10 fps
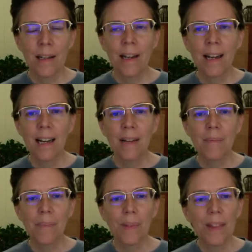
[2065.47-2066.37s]

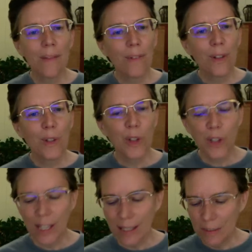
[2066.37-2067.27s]
that feels
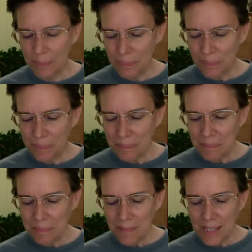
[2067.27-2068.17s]
good.
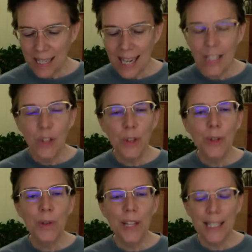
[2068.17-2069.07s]
I
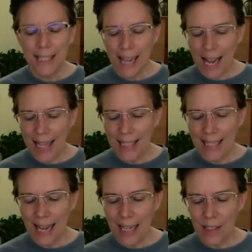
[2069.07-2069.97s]
do this as
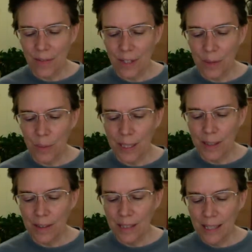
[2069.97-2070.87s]
an act of
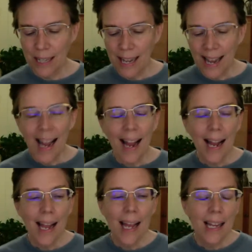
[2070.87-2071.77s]
goodwill.
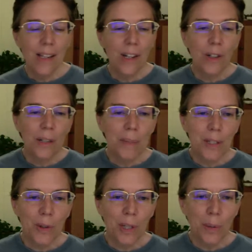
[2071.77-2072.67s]
And
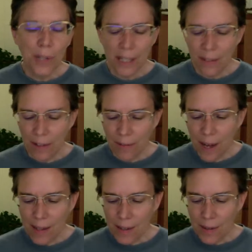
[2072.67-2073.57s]
agreements only work if they
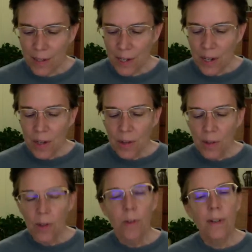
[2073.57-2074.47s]
follow.
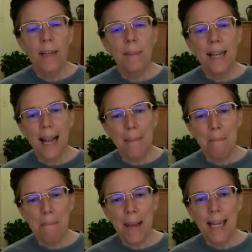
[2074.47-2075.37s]
The agreement
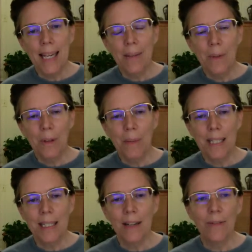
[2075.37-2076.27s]
I'm making with
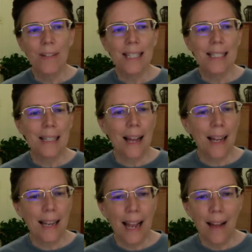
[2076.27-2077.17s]
myself is
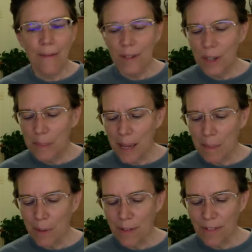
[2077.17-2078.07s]
not ever about
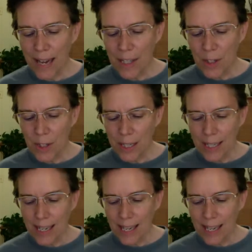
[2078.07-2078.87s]
perfection.